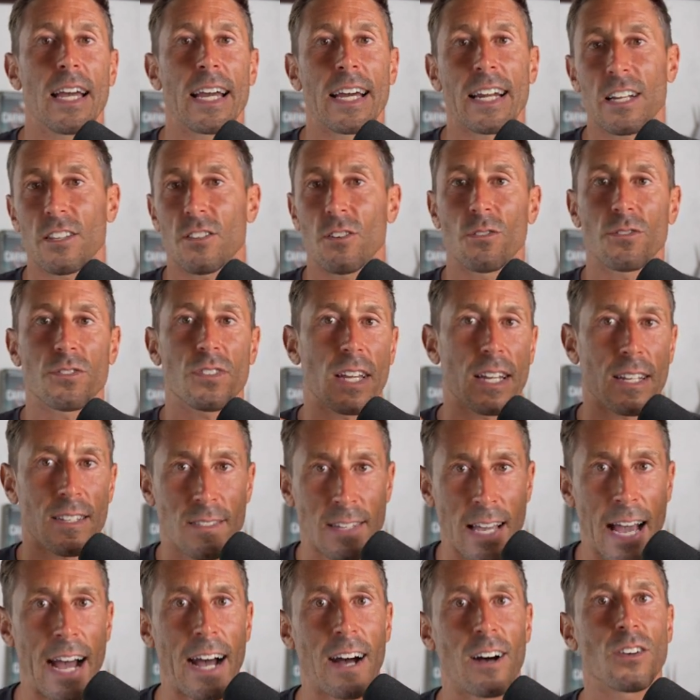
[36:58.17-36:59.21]
Anecdotes like
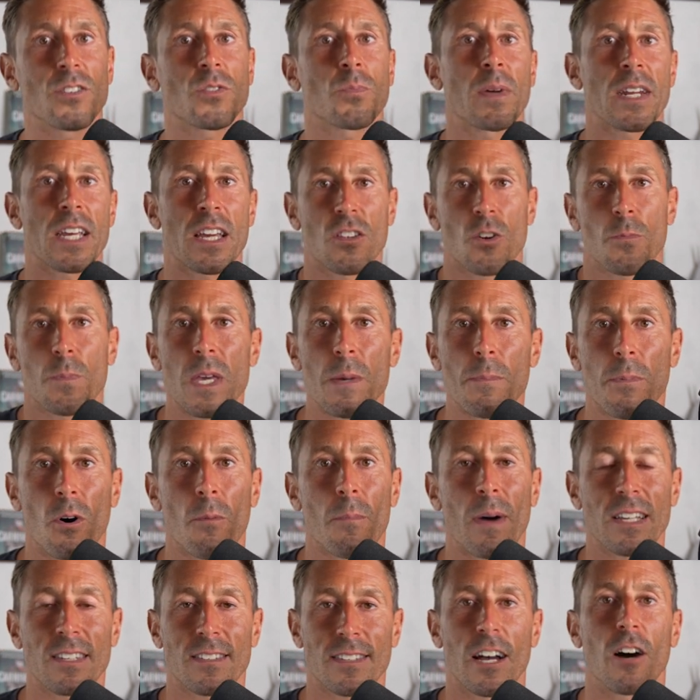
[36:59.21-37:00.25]
Sal's, many other people,
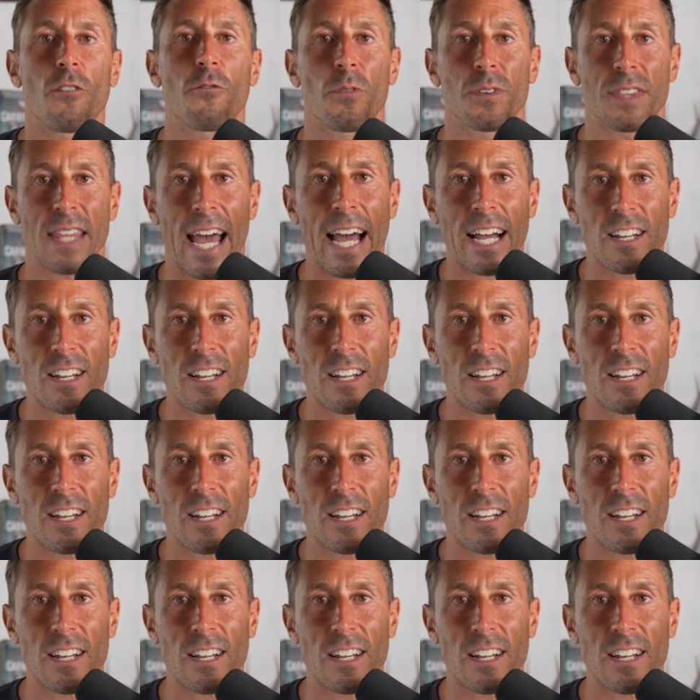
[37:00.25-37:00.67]
myself with